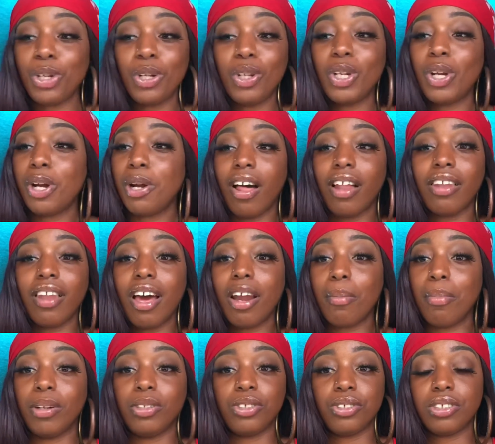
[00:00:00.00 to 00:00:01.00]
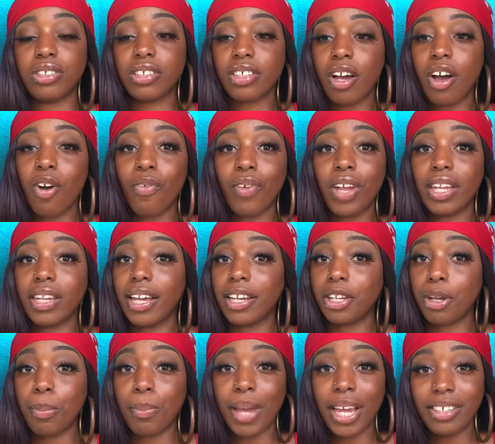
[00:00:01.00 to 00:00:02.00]
where you learn a lot about yourself and
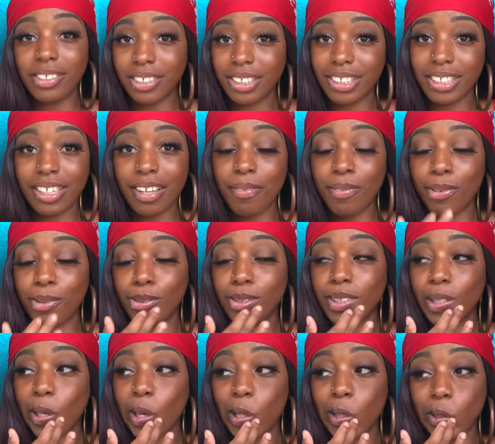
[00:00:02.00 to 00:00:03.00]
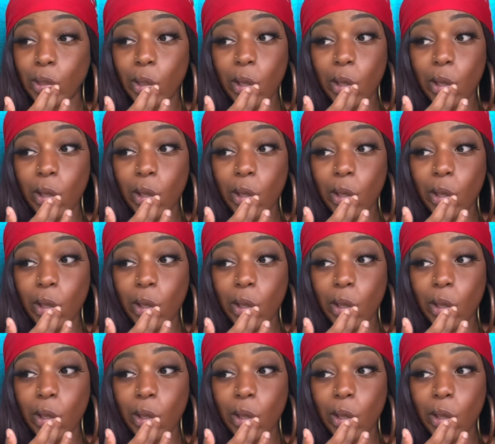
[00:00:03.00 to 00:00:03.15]
like your patience levels because